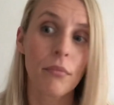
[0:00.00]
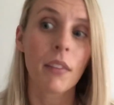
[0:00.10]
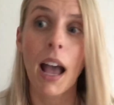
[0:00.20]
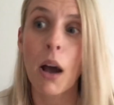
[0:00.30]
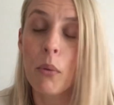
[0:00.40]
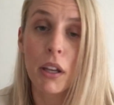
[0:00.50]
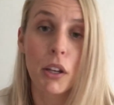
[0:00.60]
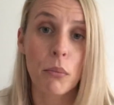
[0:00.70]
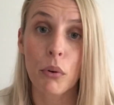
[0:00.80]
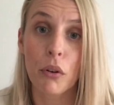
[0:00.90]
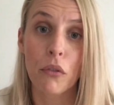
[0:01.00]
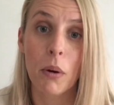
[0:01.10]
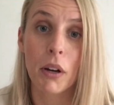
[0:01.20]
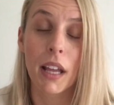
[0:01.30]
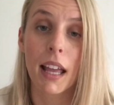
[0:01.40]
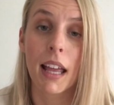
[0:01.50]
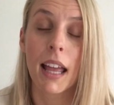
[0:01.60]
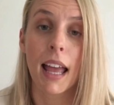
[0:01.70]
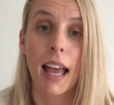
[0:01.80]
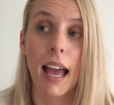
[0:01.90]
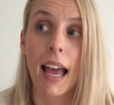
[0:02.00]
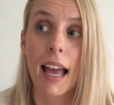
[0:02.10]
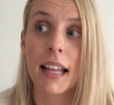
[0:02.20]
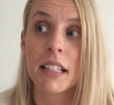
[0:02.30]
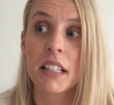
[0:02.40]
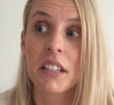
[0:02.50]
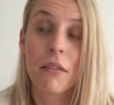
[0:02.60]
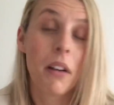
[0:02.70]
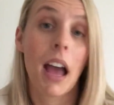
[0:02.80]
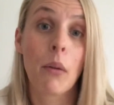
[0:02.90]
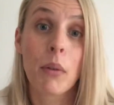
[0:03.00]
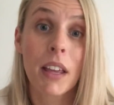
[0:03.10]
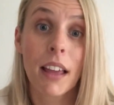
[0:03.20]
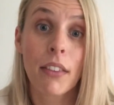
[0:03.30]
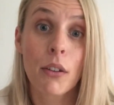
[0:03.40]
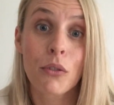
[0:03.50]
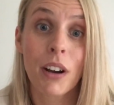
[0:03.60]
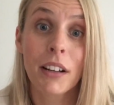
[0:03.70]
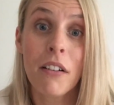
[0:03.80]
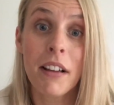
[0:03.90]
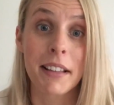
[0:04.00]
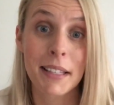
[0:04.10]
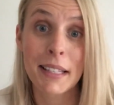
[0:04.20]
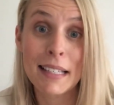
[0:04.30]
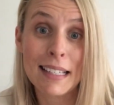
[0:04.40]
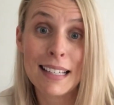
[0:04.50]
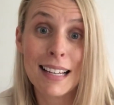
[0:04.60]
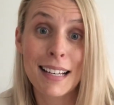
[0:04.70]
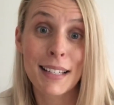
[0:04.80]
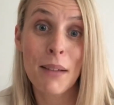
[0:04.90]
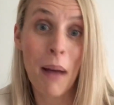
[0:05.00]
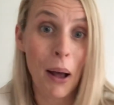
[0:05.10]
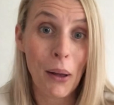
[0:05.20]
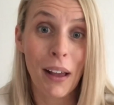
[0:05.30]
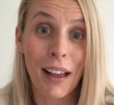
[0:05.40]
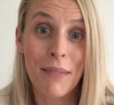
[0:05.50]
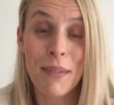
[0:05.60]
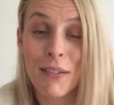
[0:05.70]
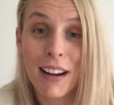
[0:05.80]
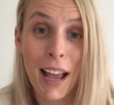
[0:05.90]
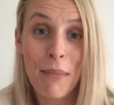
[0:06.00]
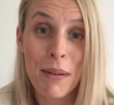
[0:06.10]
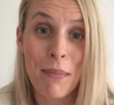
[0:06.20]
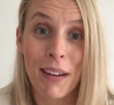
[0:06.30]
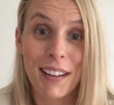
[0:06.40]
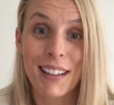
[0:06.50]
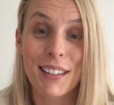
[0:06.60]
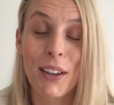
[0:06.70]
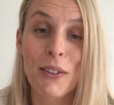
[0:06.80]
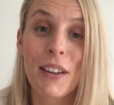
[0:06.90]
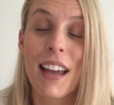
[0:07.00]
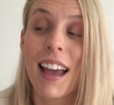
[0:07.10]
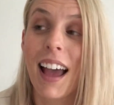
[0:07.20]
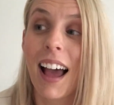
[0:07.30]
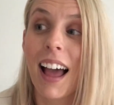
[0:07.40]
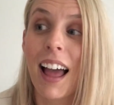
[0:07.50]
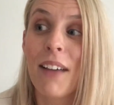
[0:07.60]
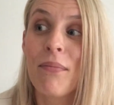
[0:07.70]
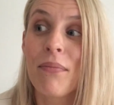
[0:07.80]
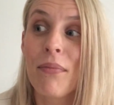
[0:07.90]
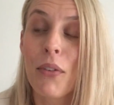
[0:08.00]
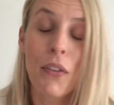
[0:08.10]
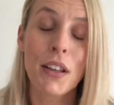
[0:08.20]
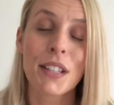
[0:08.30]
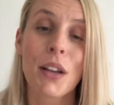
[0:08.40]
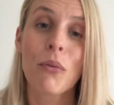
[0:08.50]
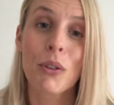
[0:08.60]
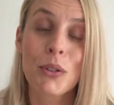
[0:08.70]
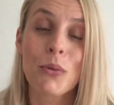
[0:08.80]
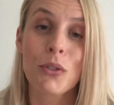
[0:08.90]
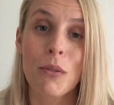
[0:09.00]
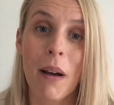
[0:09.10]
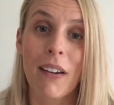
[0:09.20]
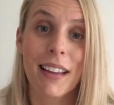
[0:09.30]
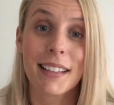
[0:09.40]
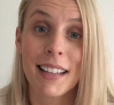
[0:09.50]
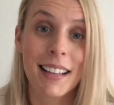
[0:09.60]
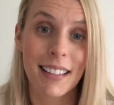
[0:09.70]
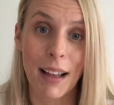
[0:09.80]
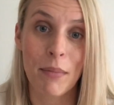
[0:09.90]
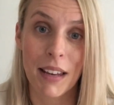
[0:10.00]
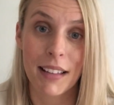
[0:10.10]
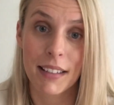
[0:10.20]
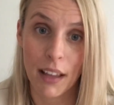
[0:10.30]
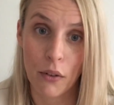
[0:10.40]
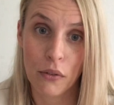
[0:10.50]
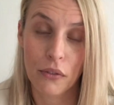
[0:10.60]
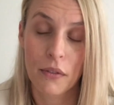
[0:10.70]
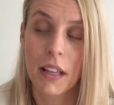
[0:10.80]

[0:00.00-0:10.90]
how we can improve upon it, and how we can get those grade 9s in the summer and be really happy about it. So the first thing I want to talk to you about is the exam in itself.